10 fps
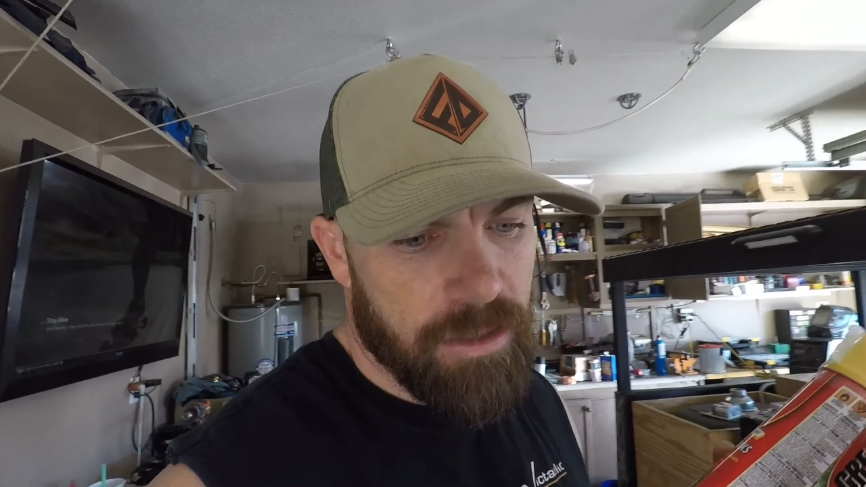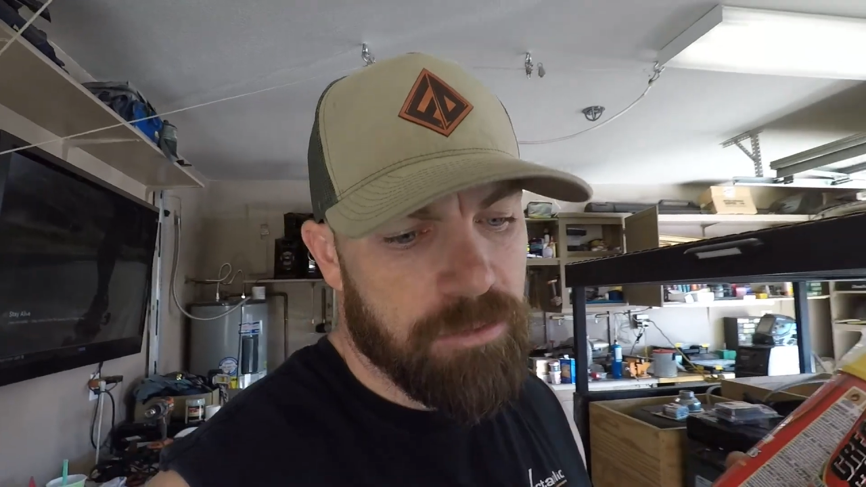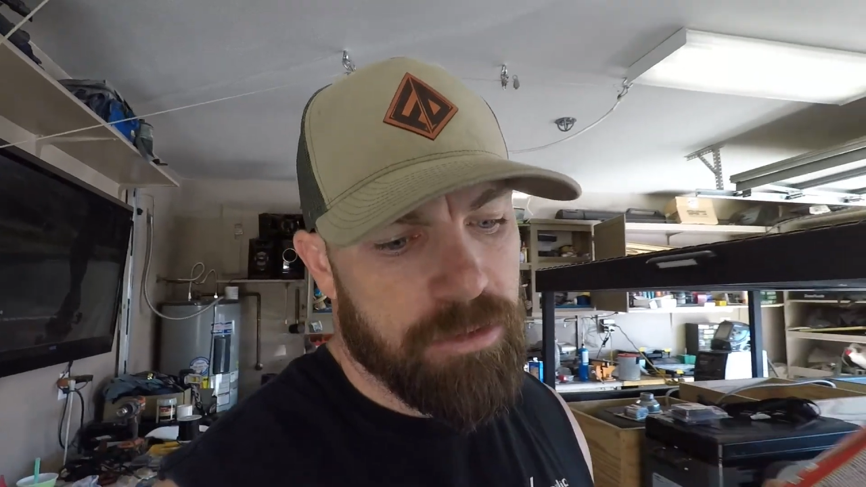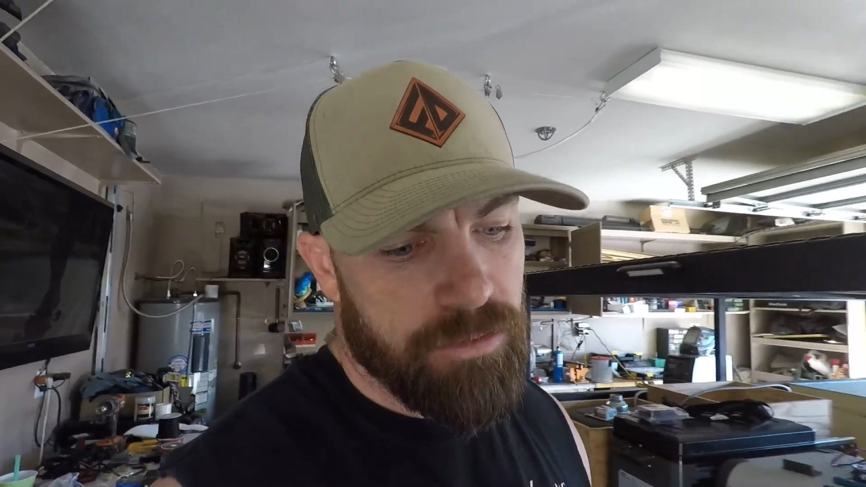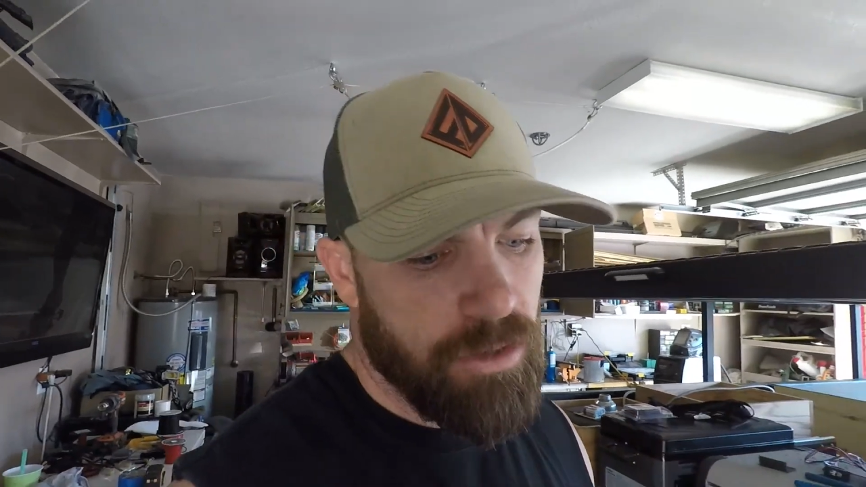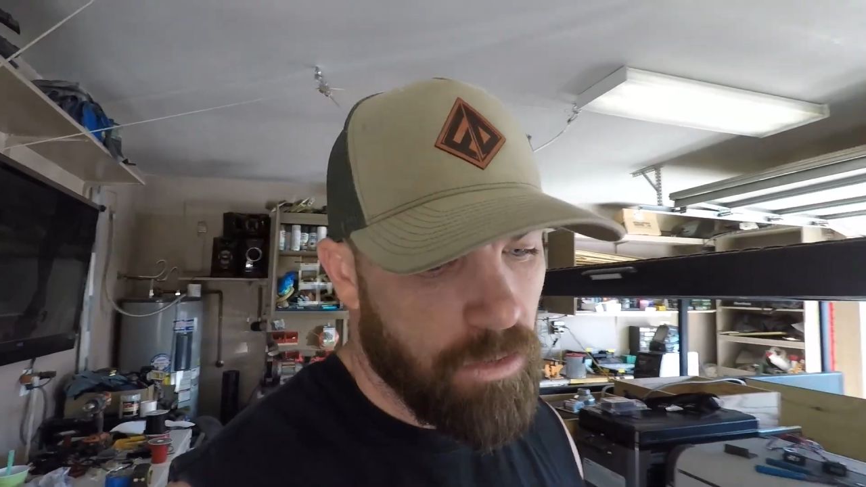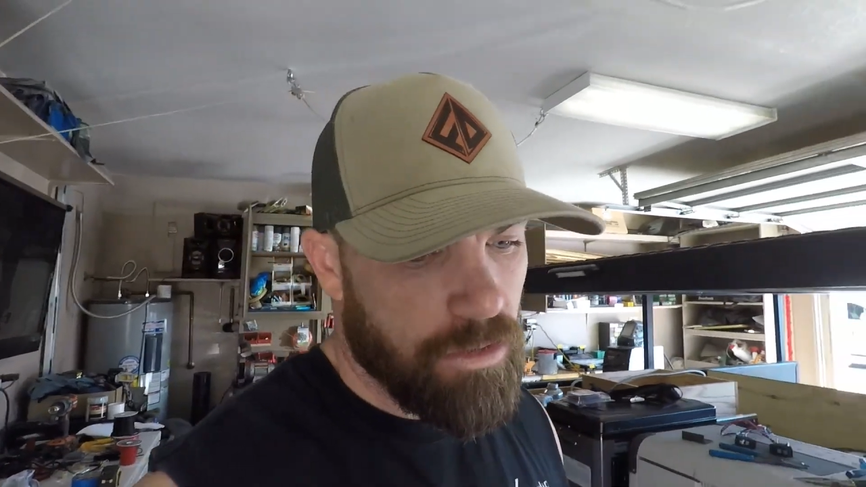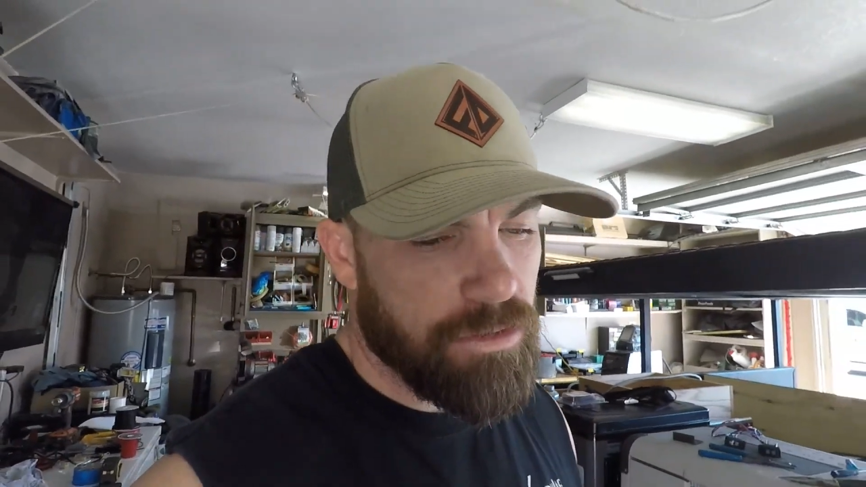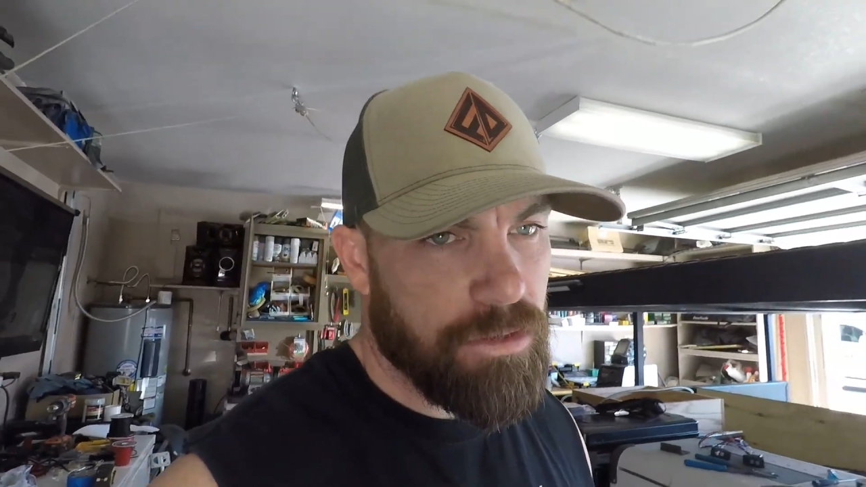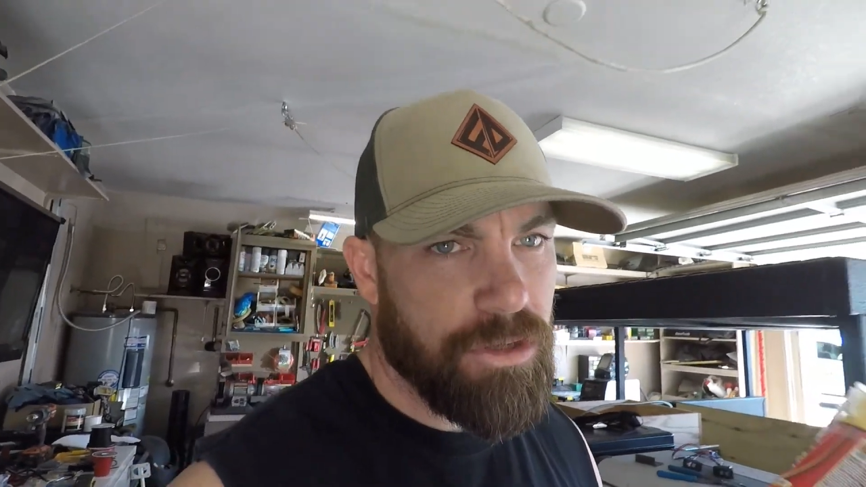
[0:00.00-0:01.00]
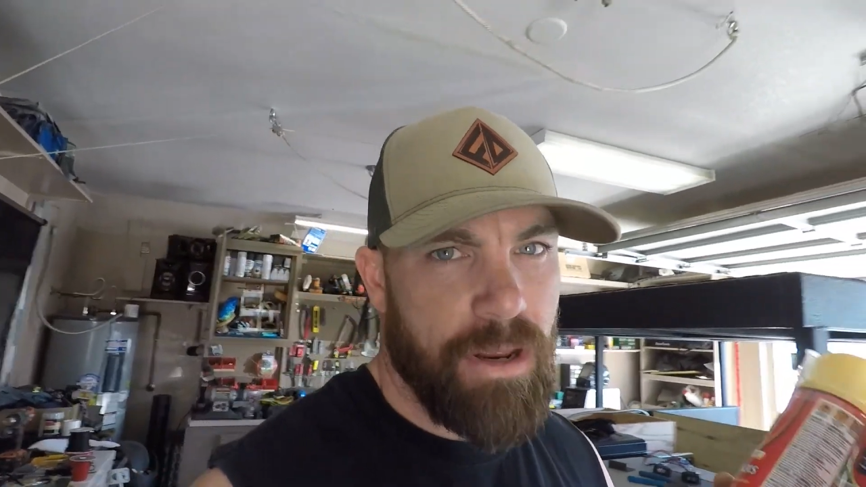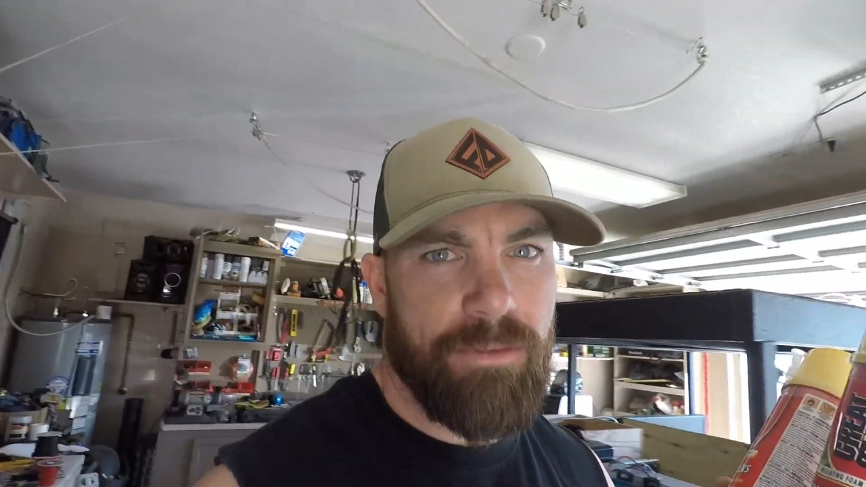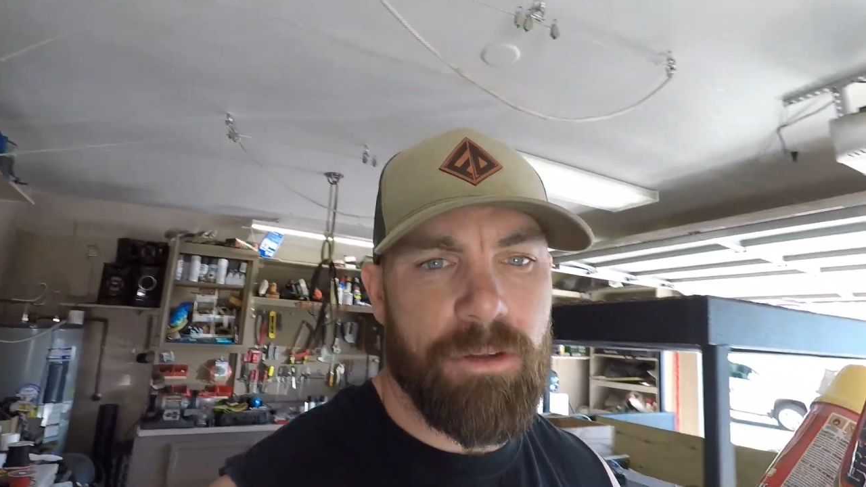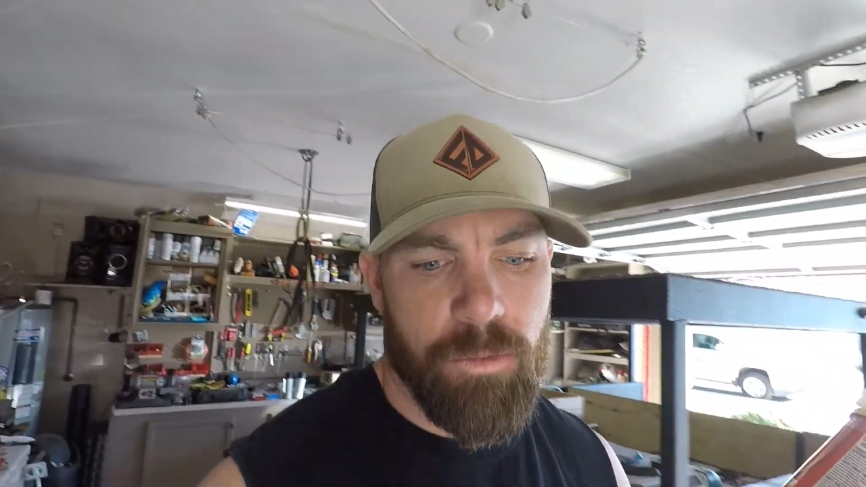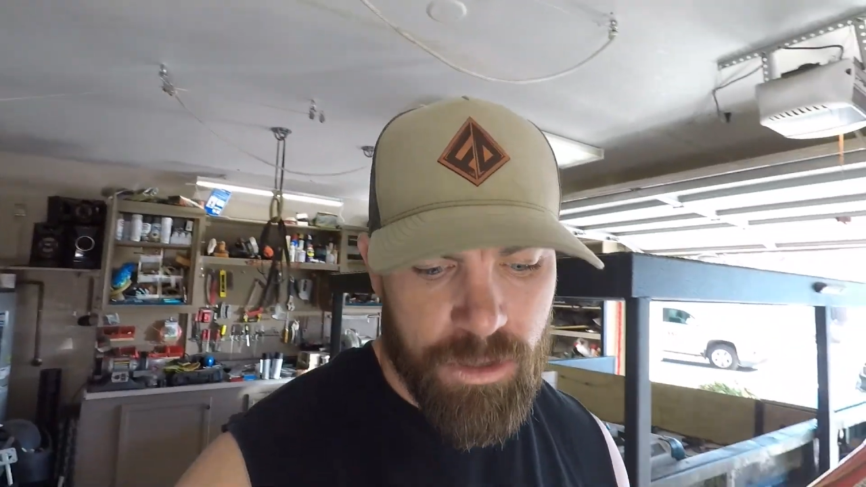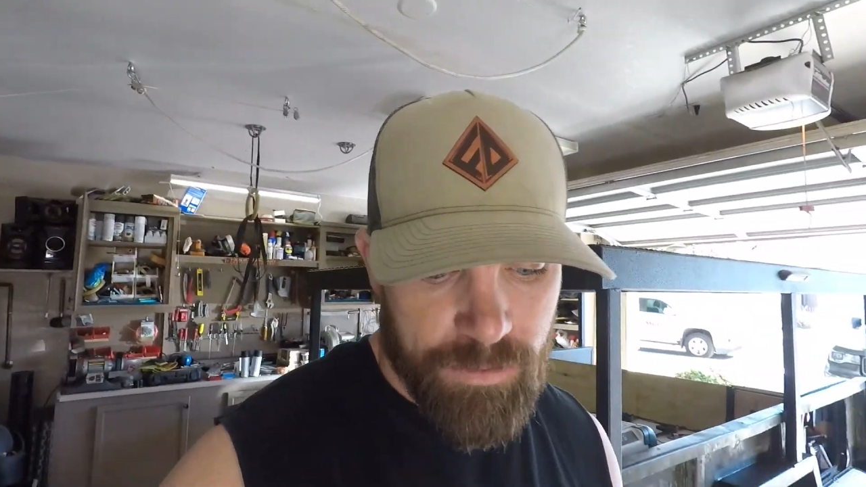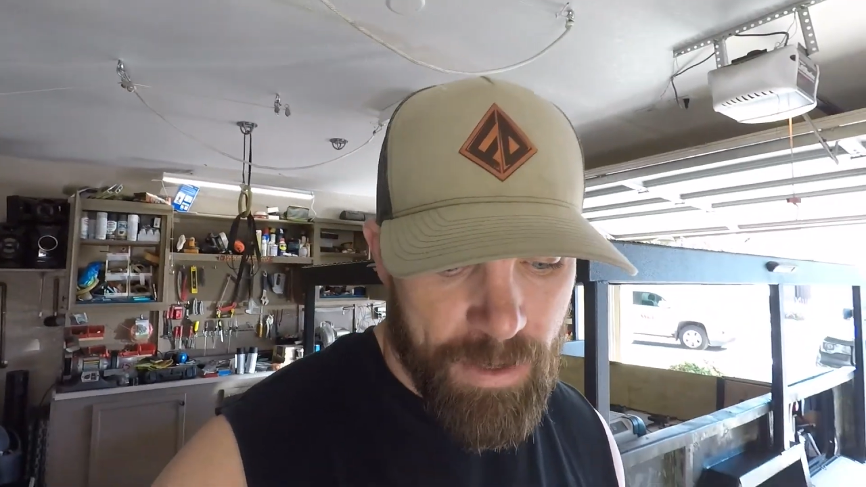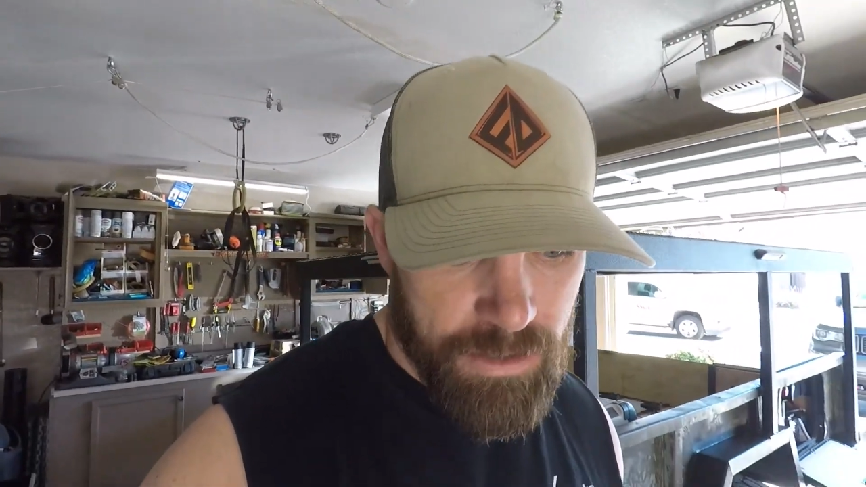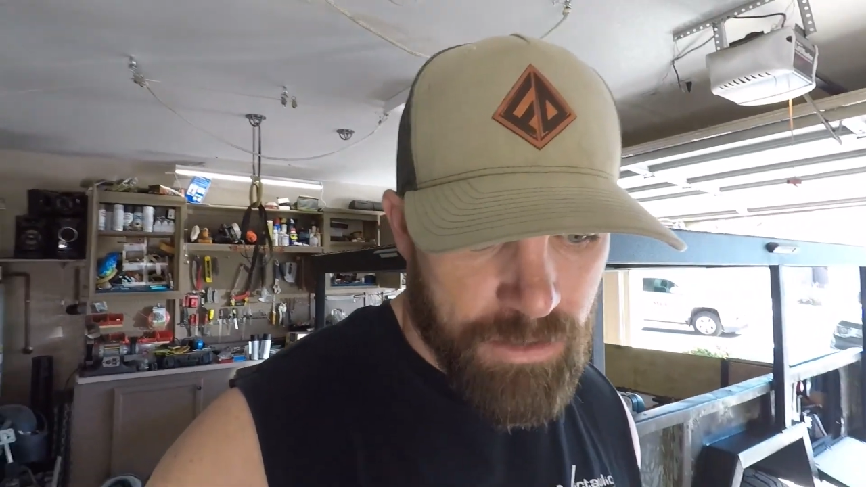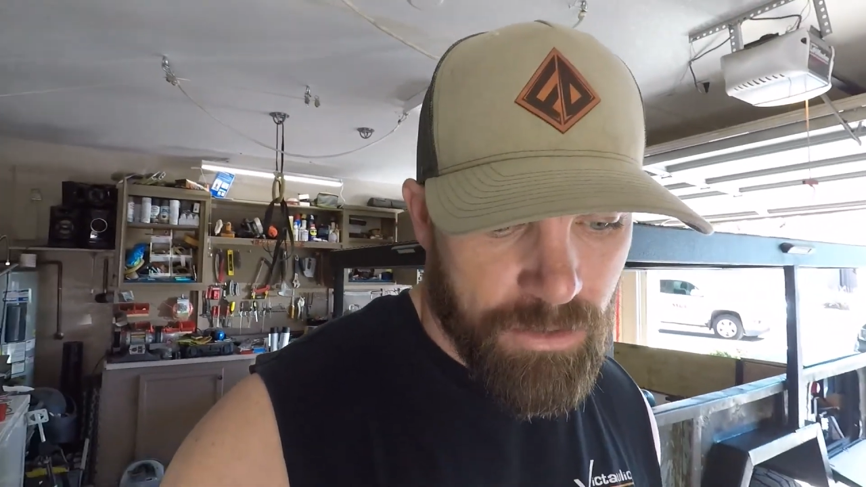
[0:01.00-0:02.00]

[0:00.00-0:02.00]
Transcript: one was 3/4, so it should have a little more expansion to